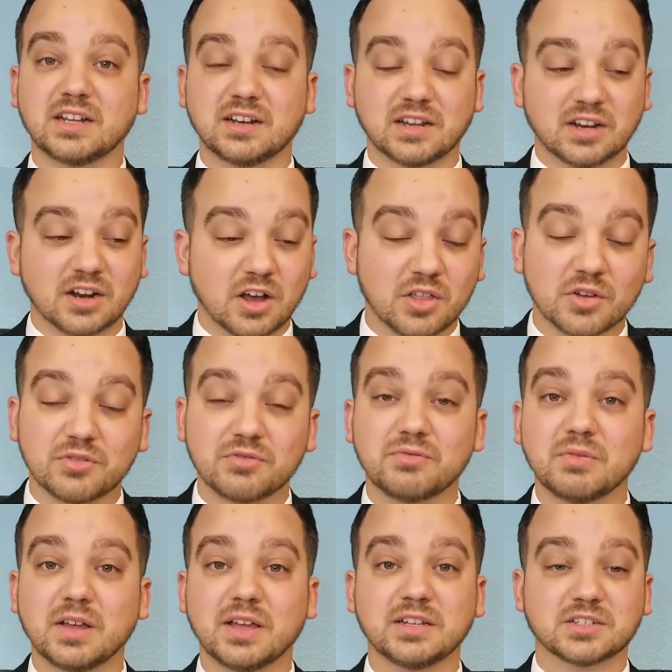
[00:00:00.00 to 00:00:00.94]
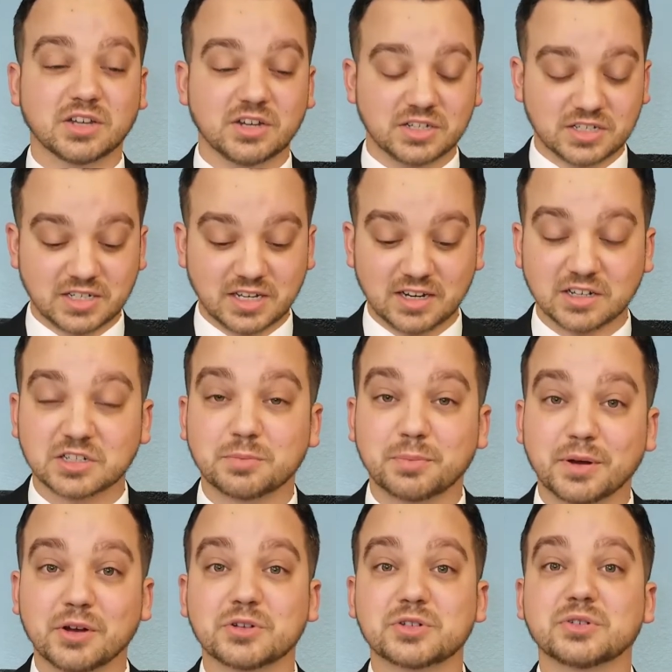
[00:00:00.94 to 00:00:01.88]
another, he's going to send a
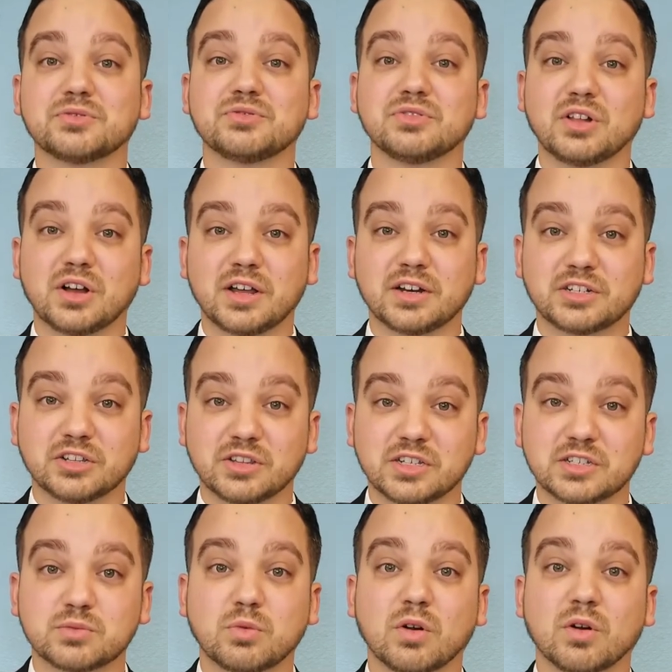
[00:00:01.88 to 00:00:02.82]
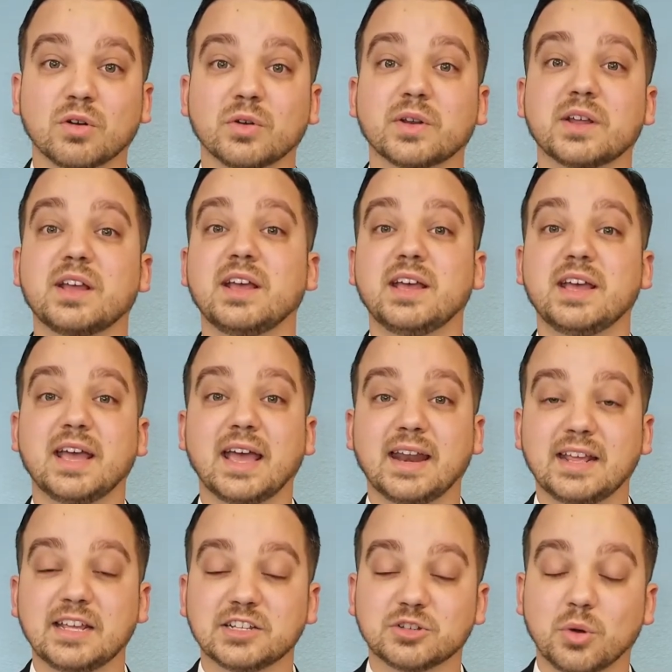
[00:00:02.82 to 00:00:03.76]
spiritual flood to this world and
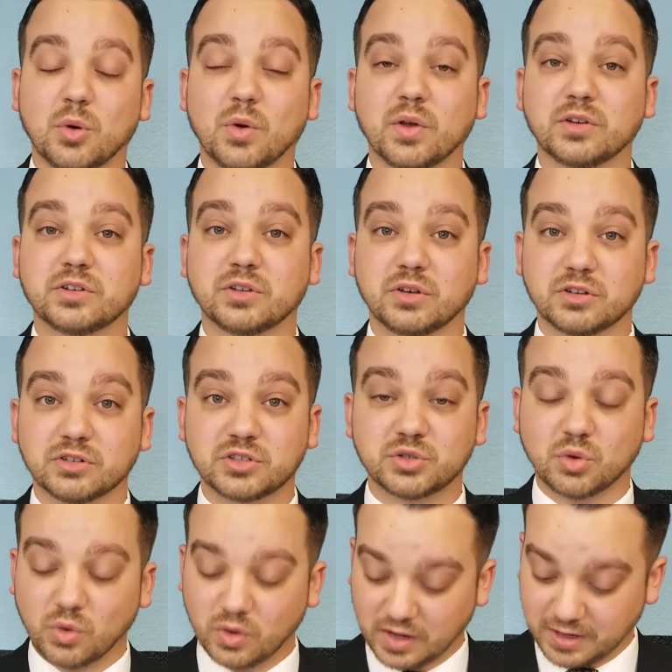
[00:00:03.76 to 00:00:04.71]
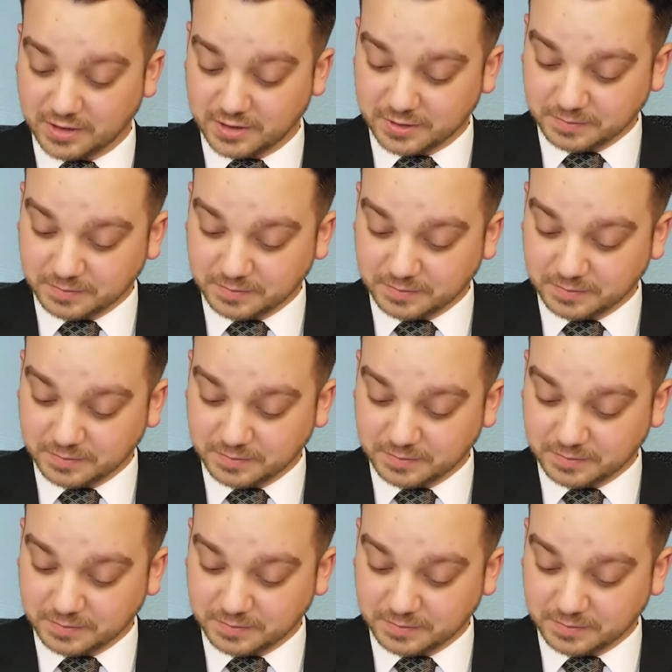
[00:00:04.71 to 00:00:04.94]
he's going to destroy it.